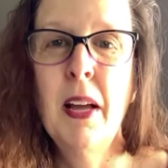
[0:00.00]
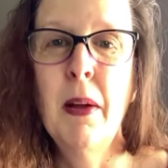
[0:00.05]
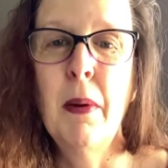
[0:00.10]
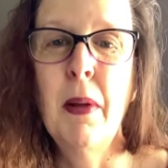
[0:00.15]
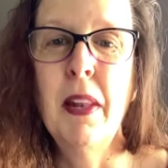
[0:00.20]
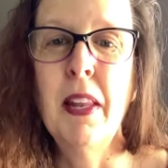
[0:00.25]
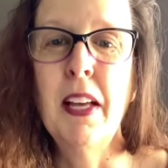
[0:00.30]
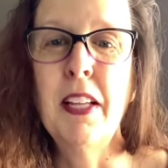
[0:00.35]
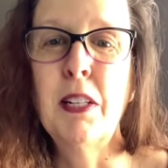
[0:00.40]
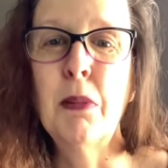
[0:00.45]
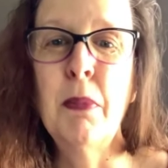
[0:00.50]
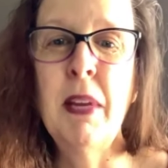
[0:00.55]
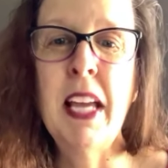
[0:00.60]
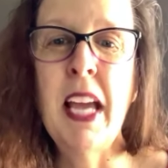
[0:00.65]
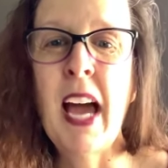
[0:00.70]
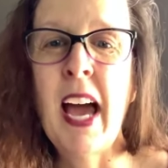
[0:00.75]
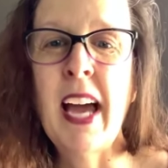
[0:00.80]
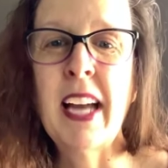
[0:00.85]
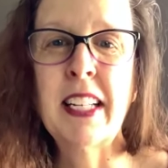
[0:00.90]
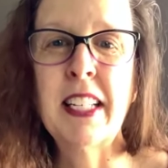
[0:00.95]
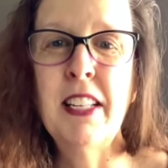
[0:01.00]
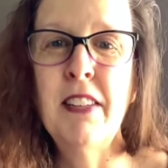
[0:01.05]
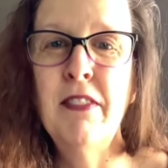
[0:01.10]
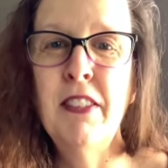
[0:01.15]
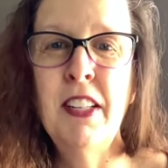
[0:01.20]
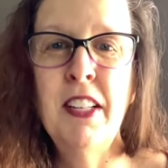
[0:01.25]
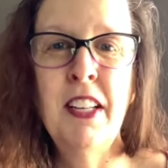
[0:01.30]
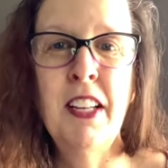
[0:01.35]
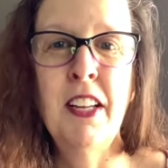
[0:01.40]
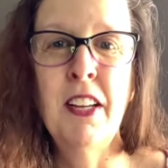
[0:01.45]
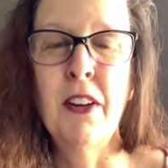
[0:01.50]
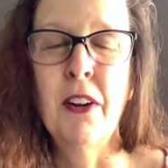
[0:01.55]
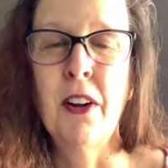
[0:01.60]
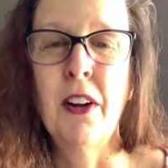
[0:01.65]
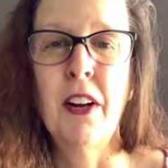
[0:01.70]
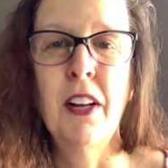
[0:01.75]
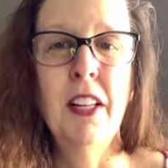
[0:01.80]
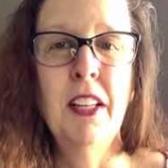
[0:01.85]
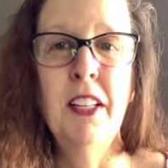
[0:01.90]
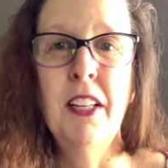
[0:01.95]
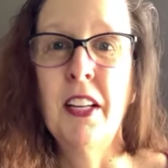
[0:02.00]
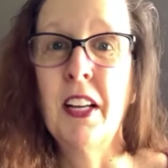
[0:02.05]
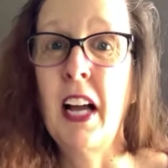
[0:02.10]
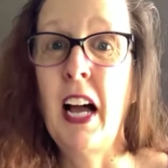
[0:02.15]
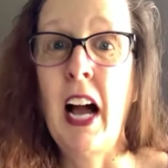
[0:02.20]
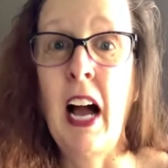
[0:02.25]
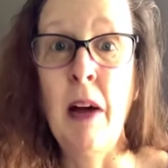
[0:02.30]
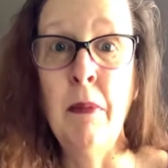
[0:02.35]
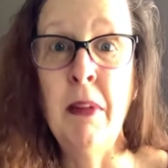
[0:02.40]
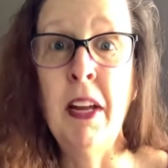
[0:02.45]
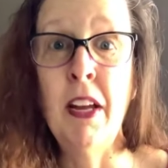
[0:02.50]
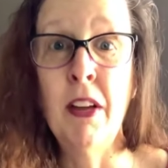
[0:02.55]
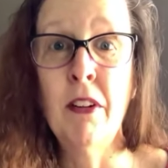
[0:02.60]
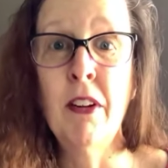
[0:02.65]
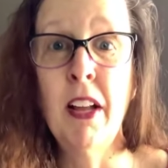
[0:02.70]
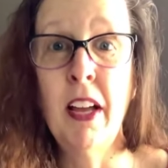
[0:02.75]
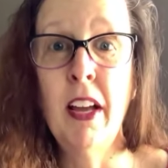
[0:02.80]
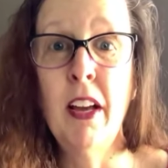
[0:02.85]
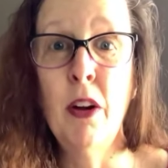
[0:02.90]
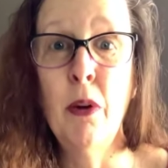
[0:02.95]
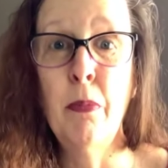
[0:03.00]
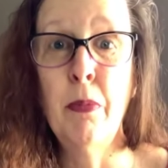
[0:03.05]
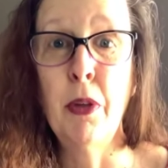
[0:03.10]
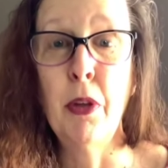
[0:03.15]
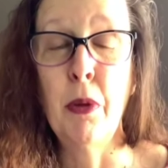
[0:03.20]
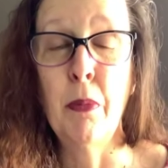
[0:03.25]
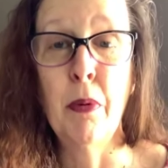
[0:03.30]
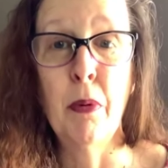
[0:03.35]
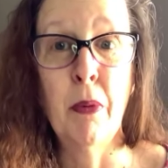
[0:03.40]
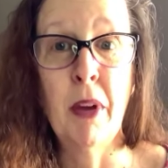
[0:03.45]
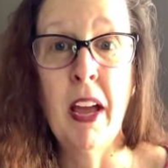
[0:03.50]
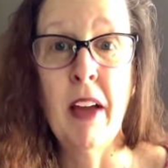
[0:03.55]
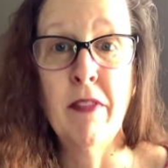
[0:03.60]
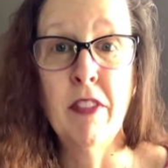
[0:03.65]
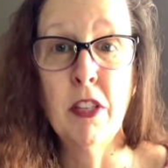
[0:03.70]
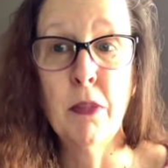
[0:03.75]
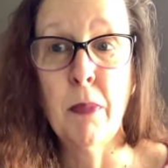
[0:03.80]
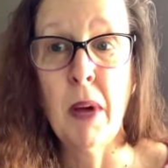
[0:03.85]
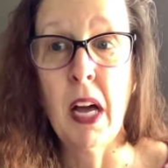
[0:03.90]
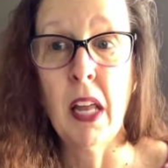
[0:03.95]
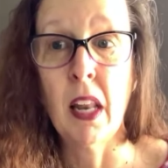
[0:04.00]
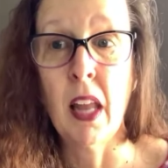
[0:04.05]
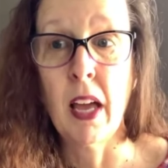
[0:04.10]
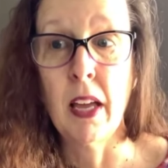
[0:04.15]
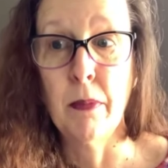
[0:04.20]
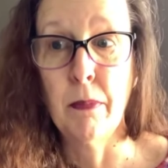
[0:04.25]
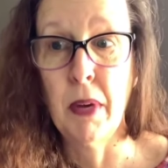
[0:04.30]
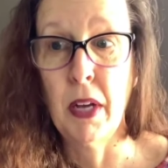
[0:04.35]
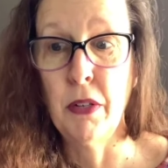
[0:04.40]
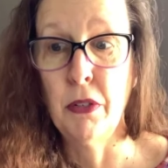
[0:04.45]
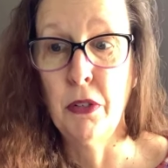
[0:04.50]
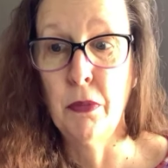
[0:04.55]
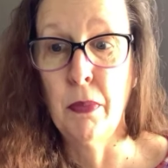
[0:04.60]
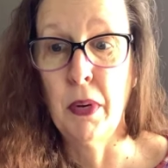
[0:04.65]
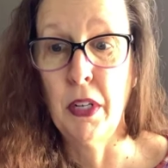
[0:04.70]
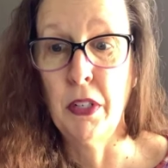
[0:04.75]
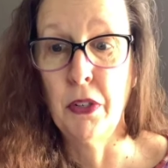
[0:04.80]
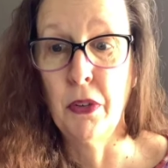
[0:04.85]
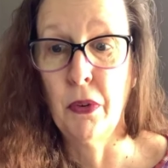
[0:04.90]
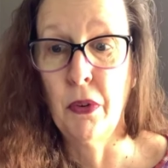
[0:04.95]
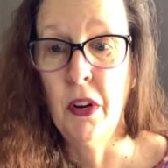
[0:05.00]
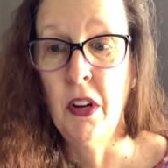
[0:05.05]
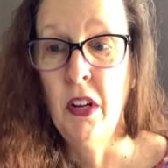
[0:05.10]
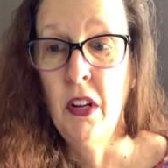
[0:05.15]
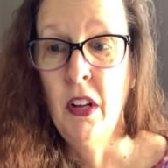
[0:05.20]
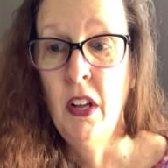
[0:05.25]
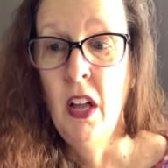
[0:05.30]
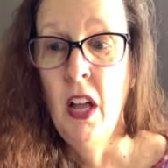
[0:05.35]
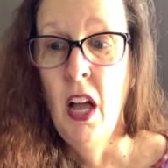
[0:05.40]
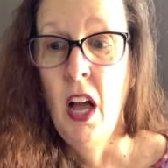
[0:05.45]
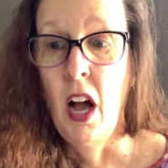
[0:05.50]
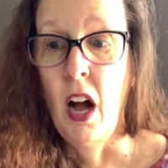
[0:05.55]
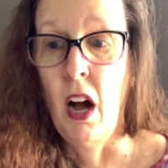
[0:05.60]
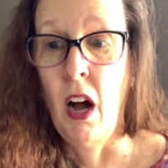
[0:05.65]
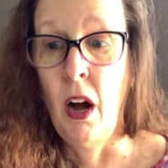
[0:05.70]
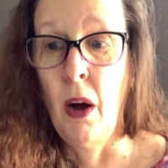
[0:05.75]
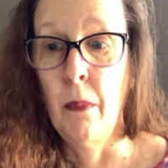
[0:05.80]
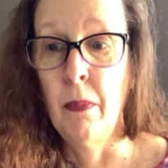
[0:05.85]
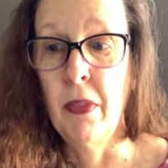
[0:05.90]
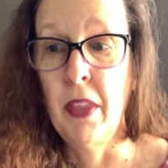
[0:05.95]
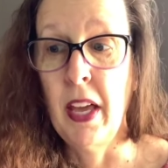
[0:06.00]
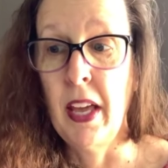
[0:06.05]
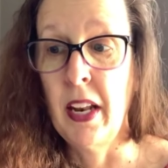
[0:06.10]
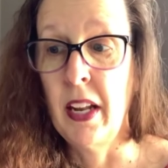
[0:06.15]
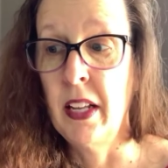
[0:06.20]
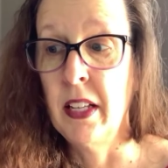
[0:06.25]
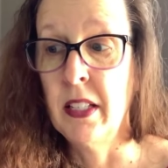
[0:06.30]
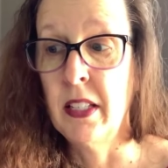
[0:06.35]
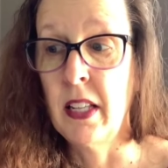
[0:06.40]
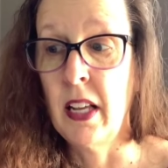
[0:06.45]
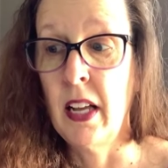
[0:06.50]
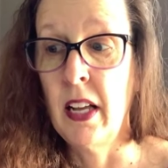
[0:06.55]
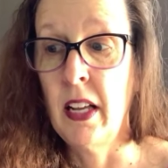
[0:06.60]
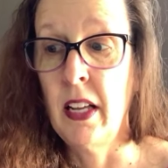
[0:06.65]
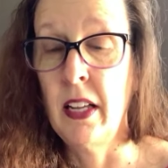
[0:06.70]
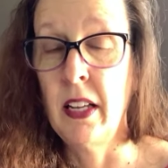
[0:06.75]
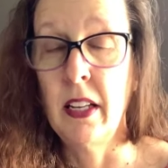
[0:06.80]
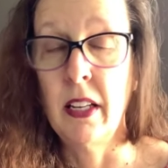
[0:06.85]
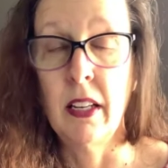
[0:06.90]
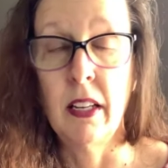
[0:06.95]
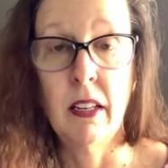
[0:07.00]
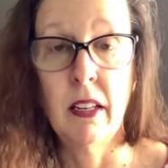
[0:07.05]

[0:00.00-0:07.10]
Let's be active in here. Look, I'm here to help you, but we have the Spotlight Post bundle that is a